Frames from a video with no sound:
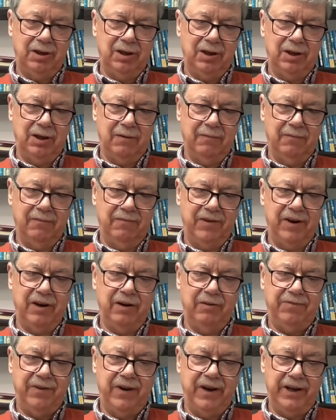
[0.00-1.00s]
uh,
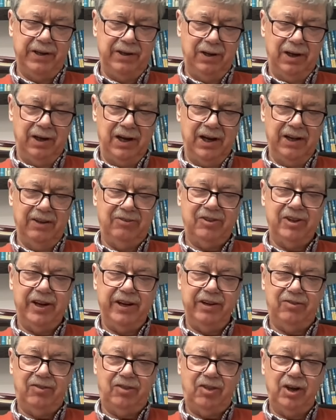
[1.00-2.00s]
verified
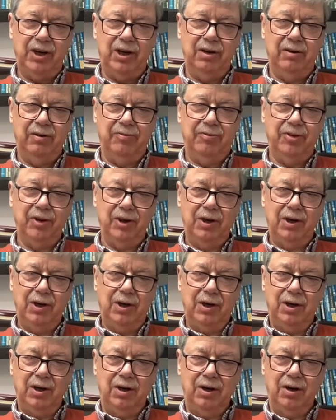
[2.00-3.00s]
Einstein's theory of
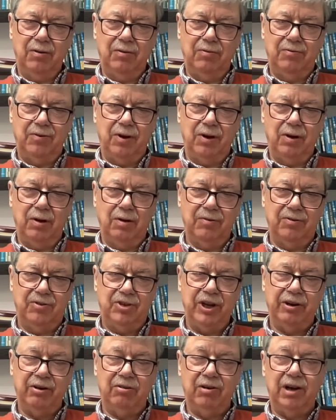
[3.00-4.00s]
of, of
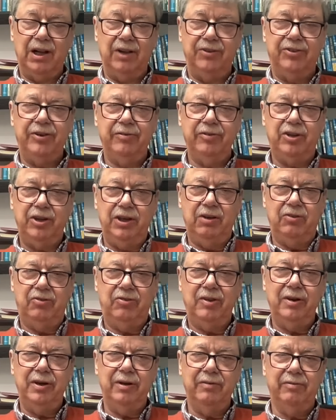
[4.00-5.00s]
general relativity, his
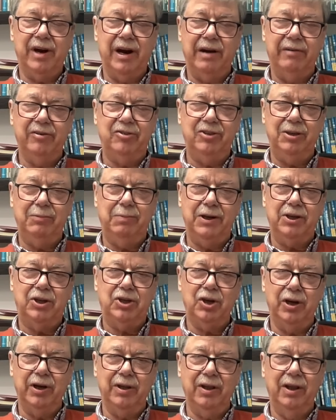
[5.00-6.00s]
theory of gravity, by
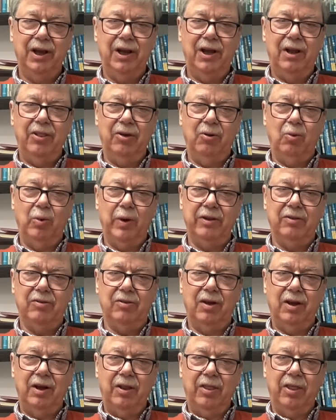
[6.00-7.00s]
showing that when
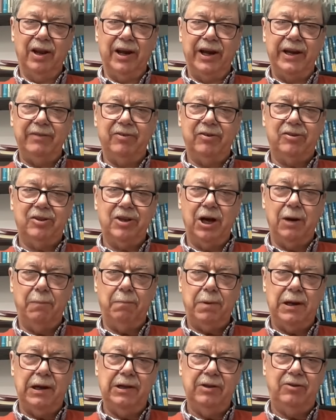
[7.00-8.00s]
the light of a star
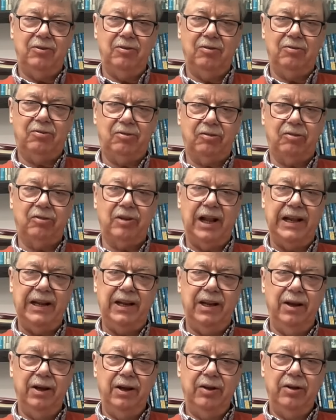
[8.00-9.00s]
passes
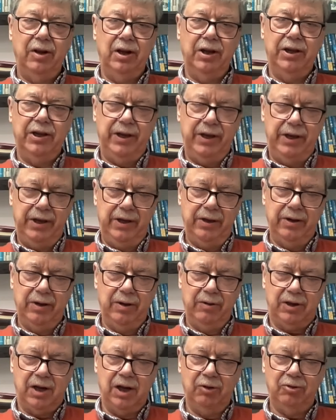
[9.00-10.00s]
slightly
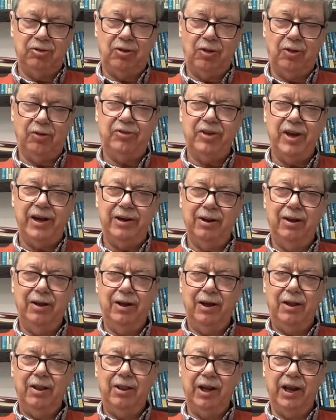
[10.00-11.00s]
close to the sun,
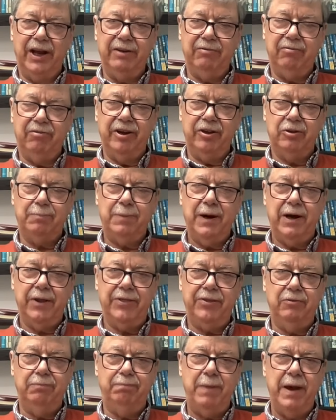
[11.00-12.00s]
the light ray's
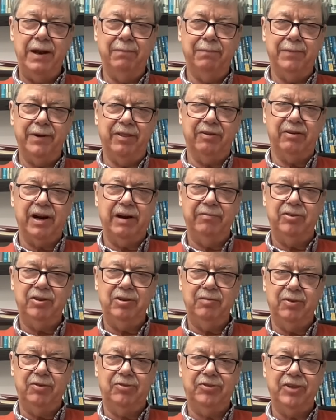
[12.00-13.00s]
path is bent by the gravity
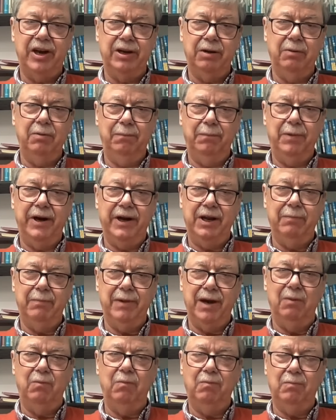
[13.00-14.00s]
of the sun by an
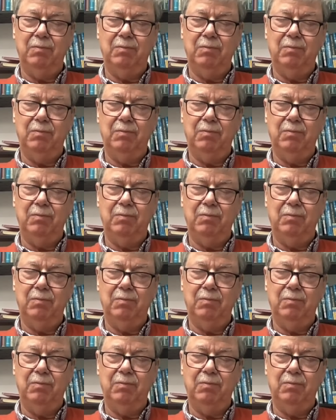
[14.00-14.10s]
amount